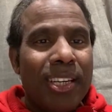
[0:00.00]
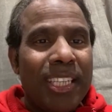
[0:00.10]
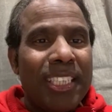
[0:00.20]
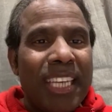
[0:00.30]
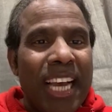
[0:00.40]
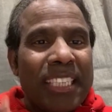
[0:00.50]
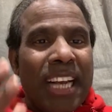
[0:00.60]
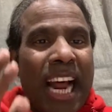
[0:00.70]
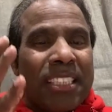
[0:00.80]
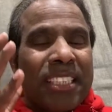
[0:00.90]
India is
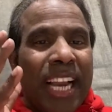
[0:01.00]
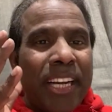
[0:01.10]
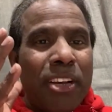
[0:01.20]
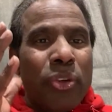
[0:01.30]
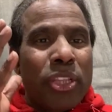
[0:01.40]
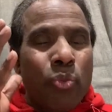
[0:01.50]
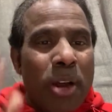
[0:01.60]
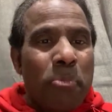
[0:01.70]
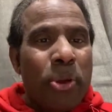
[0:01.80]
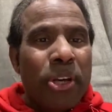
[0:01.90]
not siding with
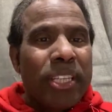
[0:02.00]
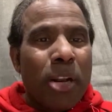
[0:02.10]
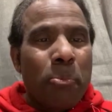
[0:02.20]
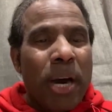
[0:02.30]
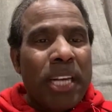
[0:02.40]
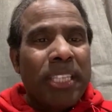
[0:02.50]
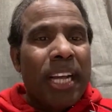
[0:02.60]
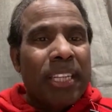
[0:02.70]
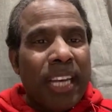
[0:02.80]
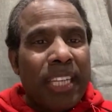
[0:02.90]
one political party
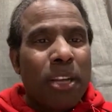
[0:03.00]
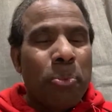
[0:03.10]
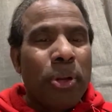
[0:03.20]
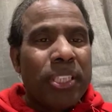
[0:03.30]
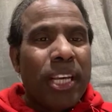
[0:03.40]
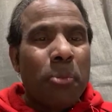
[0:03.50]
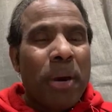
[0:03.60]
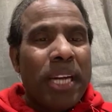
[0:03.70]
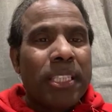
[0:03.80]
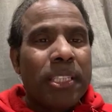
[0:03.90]
or the other political
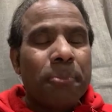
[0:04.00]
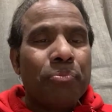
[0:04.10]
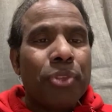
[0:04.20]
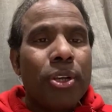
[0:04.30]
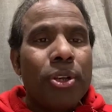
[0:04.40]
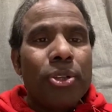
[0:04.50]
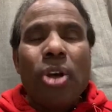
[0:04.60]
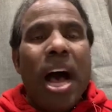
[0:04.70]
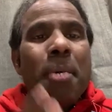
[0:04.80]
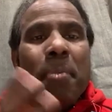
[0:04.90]
party. So
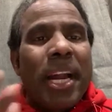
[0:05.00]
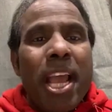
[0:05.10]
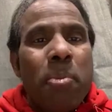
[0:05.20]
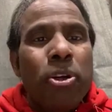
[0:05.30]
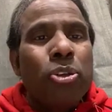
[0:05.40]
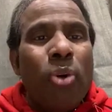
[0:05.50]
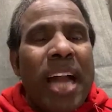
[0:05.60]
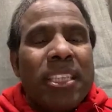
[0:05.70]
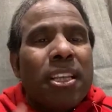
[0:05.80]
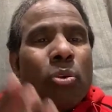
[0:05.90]
I am unable to
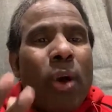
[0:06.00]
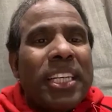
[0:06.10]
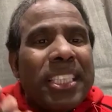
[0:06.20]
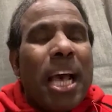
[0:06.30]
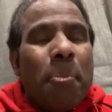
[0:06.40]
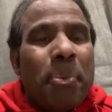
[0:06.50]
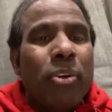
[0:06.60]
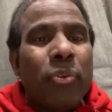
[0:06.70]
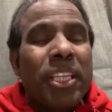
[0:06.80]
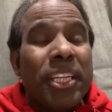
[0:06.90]
answer what is
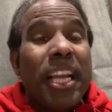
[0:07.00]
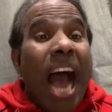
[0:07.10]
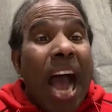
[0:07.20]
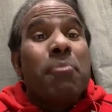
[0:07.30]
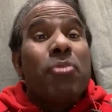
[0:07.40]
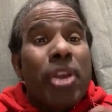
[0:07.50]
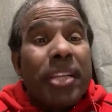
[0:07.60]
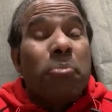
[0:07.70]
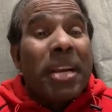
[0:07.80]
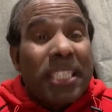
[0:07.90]
happening with India. I am
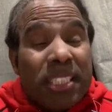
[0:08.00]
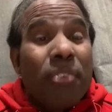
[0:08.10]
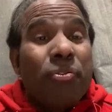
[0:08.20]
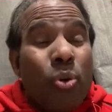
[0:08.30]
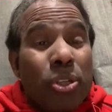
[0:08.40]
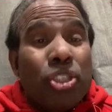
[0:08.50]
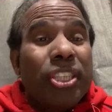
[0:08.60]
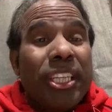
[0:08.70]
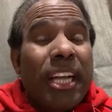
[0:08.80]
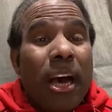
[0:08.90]
myself
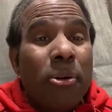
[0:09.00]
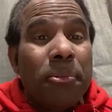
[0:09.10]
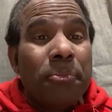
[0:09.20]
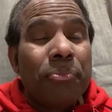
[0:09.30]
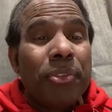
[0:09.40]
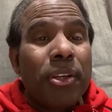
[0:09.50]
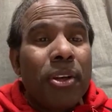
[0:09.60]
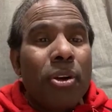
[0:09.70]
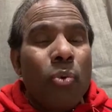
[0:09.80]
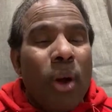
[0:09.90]
questioning now.
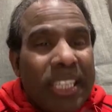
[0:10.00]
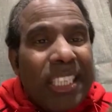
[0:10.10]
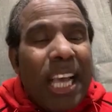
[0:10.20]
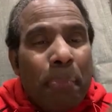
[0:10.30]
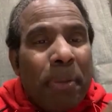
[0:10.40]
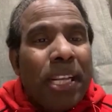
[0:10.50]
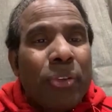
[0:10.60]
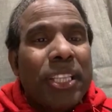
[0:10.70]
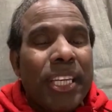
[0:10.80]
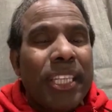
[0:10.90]
What is happening
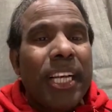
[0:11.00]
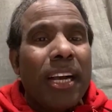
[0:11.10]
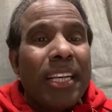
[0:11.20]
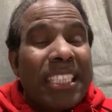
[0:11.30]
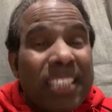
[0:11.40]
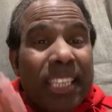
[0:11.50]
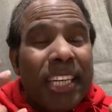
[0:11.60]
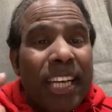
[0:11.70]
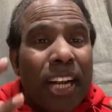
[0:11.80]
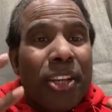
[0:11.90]
with India? Asal
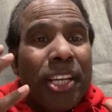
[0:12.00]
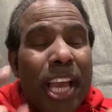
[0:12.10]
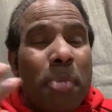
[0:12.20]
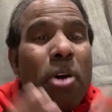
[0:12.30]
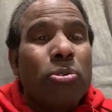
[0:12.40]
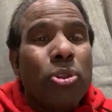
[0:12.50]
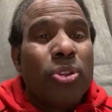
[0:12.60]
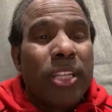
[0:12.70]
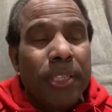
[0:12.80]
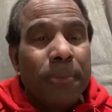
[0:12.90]
India lo em avutundi?